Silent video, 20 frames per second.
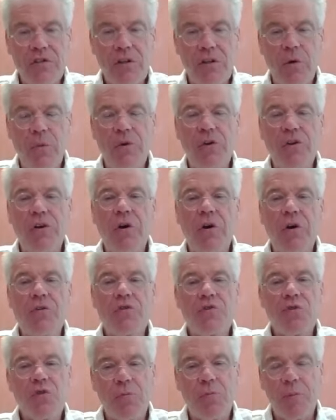You know, when you go to the
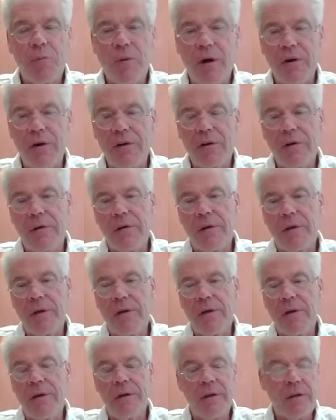supermarket,
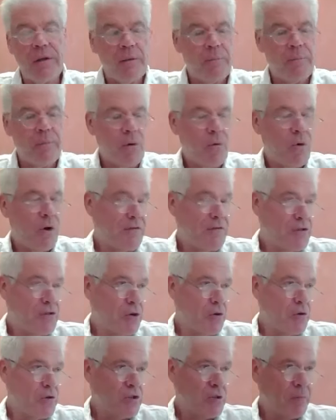and my wife
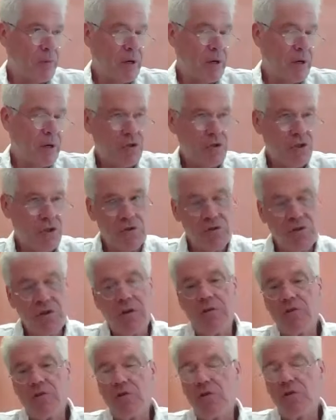jokes about when she used to go
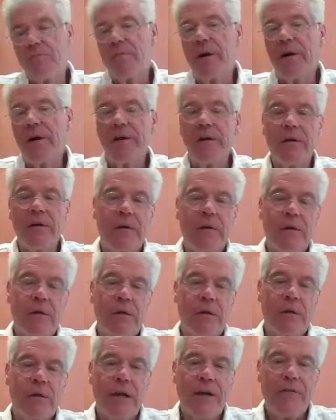to the supermarket,
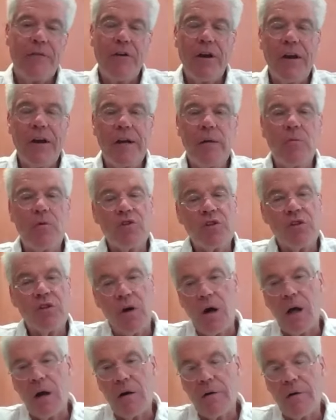every item was a
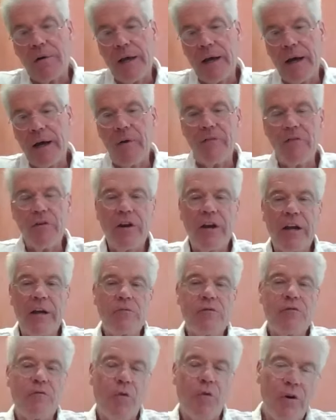dollar. Now every
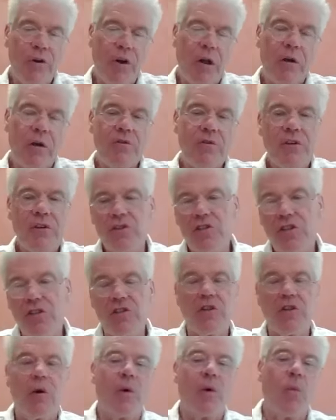item's four dollars. Now
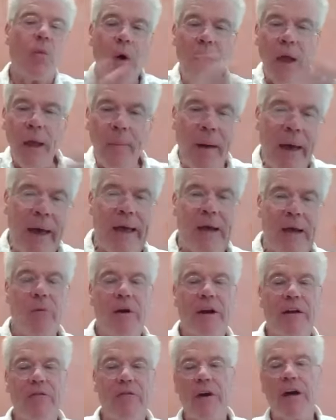she's going way back
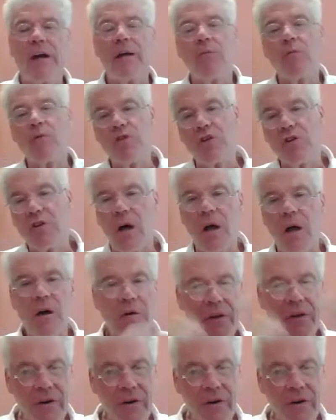when every item was a dollar.